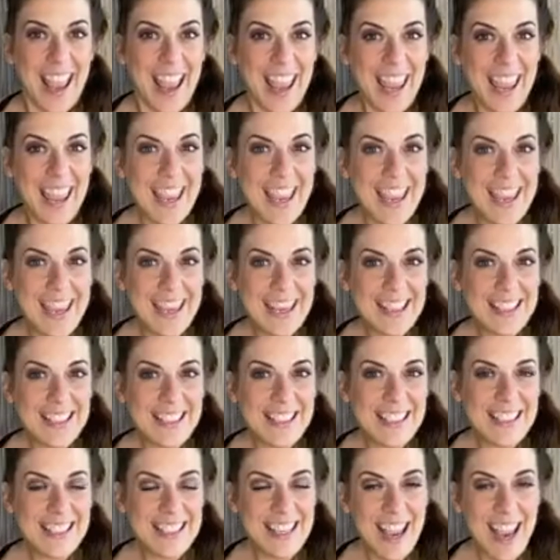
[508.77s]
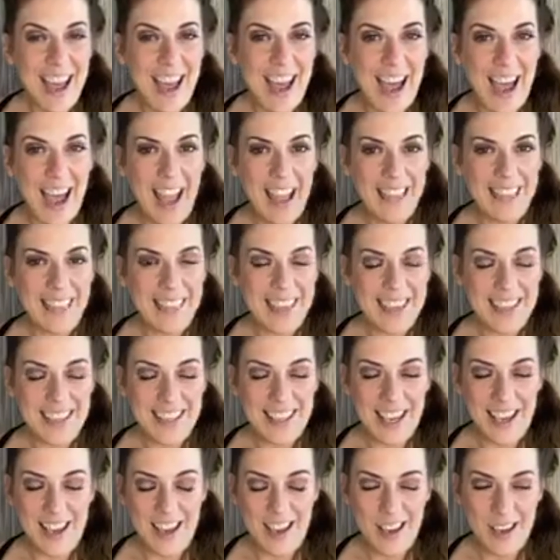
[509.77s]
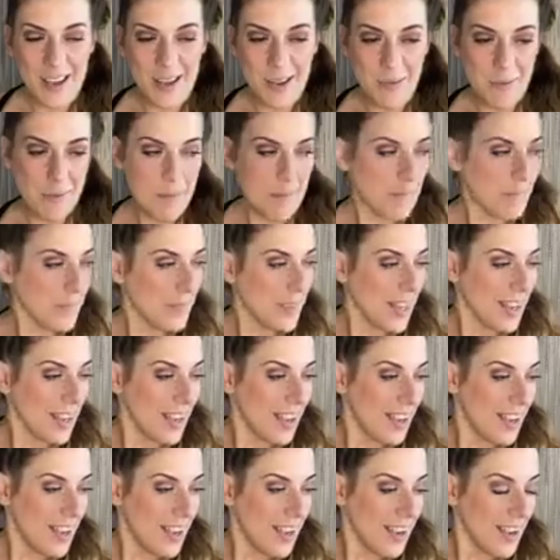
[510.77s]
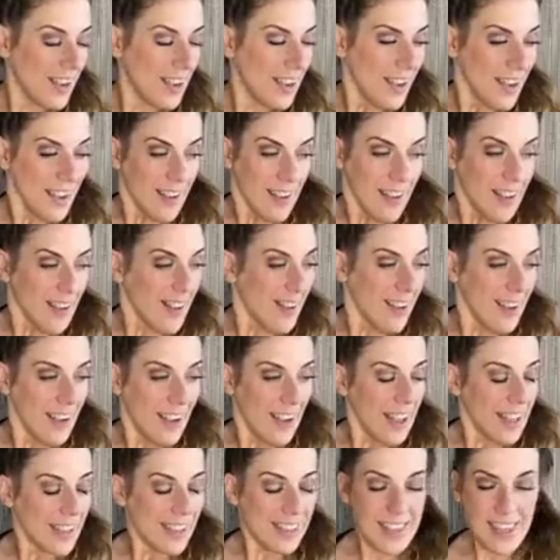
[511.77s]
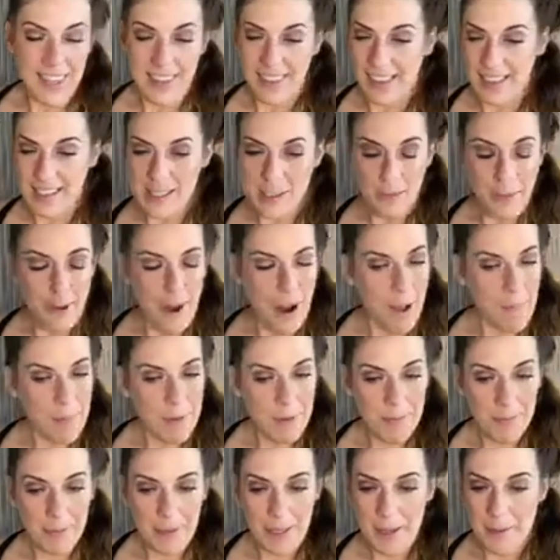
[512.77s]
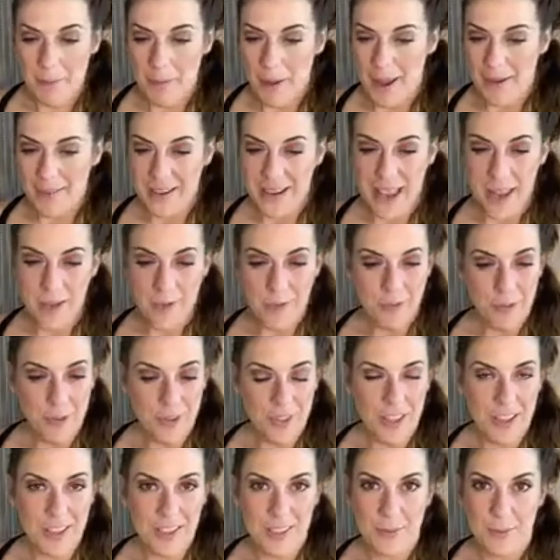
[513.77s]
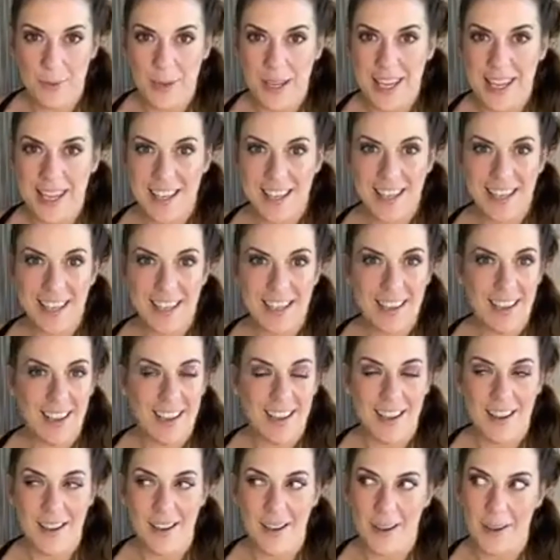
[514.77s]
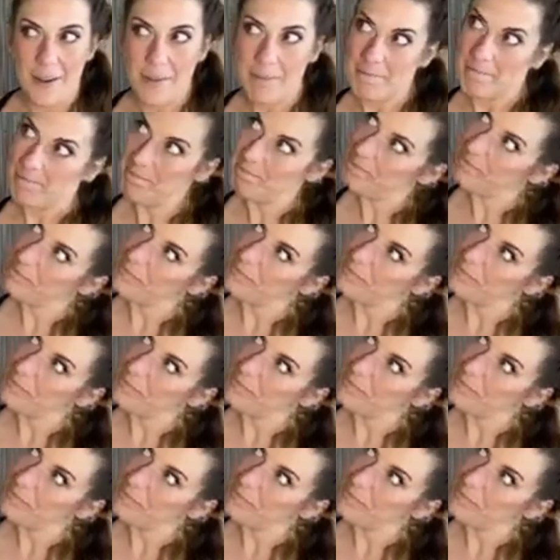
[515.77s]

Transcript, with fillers: And yeah, I think um, I think that's probably about it for this week. Um,